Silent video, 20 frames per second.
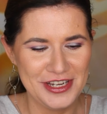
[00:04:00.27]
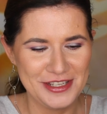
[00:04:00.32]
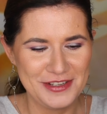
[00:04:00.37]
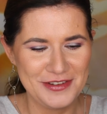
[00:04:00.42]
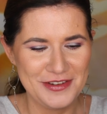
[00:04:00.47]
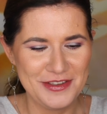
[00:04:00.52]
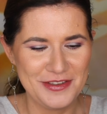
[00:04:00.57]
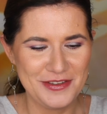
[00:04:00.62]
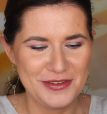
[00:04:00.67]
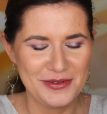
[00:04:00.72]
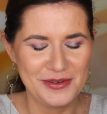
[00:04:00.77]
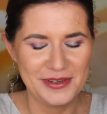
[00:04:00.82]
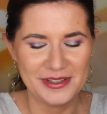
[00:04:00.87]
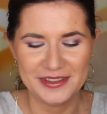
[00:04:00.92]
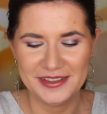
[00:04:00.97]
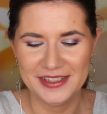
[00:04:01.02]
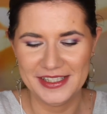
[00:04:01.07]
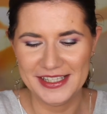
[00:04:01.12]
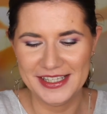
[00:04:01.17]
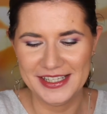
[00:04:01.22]
just going to
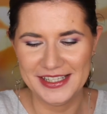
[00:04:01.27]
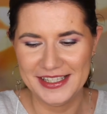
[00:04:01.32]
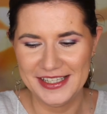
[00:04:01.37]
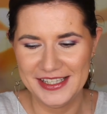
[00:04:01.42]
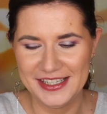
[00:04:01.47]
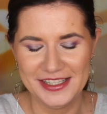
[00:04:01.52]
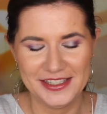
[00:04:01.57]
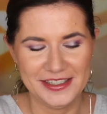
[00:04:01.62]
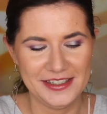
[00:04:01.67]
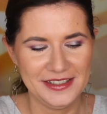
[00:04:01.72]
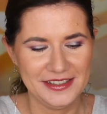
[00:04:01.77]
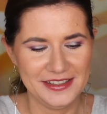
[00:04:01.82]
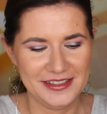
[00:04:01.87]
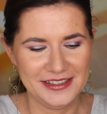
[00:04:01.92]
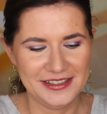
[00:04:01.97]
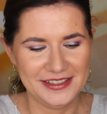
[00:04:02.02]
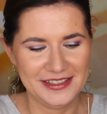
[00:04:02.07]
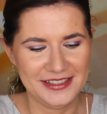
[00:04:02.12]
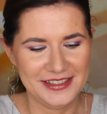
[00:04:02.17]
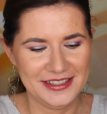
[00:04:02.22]
dig in here
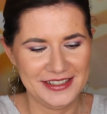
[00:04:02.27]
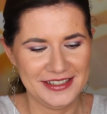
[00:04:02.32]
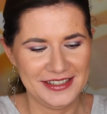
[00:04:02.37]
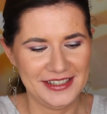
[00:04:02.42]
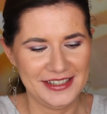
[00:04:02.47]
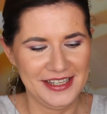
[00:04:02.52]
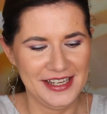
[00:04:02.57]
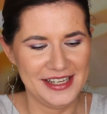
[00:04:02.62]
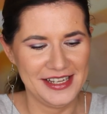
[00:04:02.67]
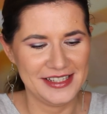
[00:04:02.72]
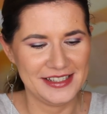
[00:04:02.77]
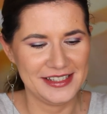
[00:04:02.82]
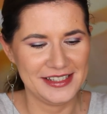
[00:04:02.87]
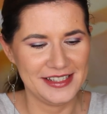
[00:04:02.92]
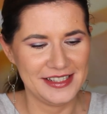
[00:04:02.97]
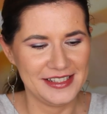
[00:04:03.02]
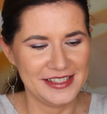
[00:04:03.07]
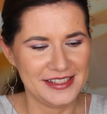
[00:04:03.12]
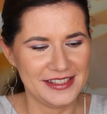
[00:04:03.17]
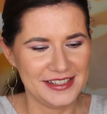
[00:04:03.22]
and
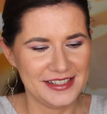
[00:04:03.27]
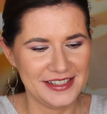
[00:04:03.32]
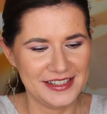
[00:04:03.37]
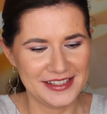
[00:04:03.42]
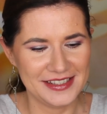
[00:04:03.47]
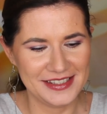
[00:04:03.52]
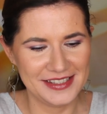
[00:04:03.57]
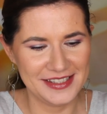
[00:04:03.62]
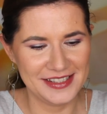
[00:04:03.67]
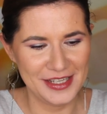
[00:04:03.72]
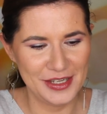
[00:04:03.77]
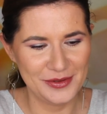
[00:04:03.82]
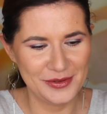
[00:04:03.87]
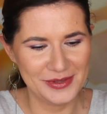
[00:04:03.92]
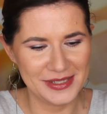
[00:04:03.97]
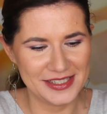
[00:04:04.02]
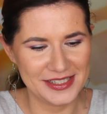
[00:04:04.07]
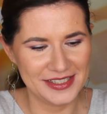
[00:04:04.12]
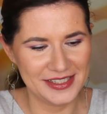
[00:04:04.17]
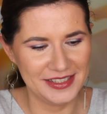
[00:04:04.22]
see, see
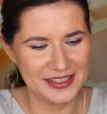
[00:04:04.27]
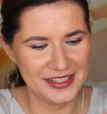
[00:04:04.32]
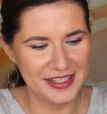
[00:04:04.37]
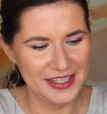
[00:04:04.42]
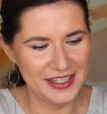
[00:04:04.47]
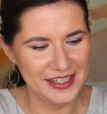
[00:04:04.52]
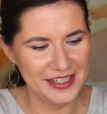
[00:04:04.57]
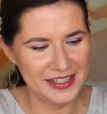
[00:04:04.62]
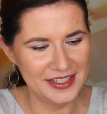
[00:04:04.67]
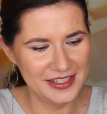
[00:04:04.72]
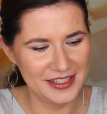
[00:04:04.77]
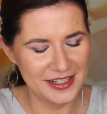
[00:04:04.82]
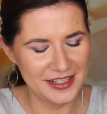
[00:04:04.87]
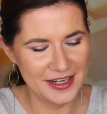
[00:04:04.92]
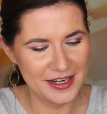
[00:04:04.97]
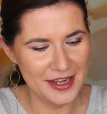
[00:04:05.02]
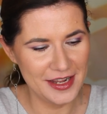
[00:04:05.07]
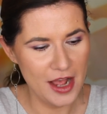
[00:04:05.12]
what's in here.